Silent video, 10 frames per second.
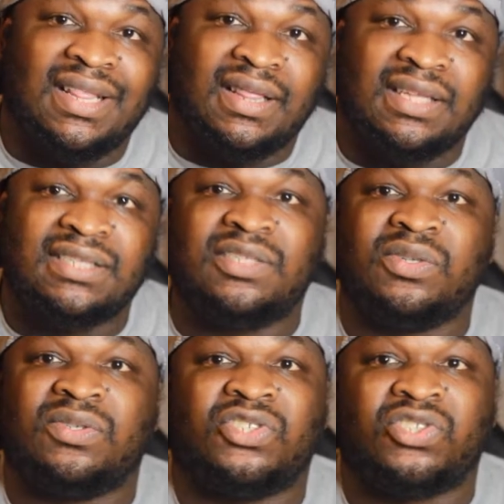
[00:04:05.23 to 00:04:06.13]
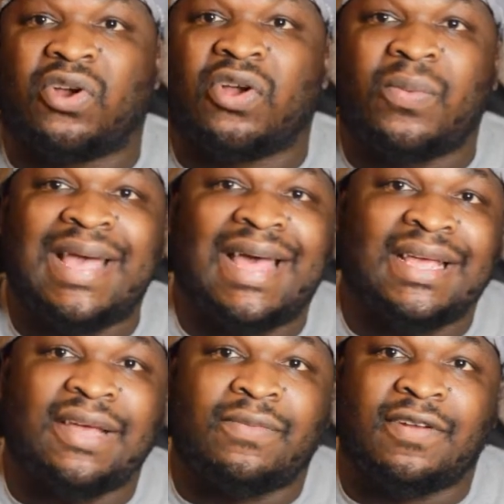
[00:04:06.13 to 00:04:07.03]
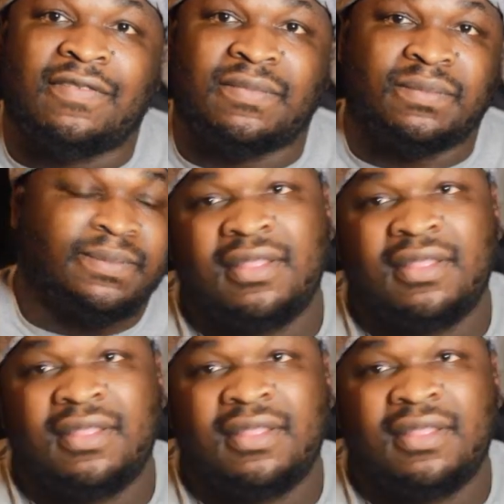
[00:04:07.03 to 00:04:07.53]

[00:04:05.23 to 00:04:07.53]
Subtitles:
this dude's a shark. We got to get rid of him.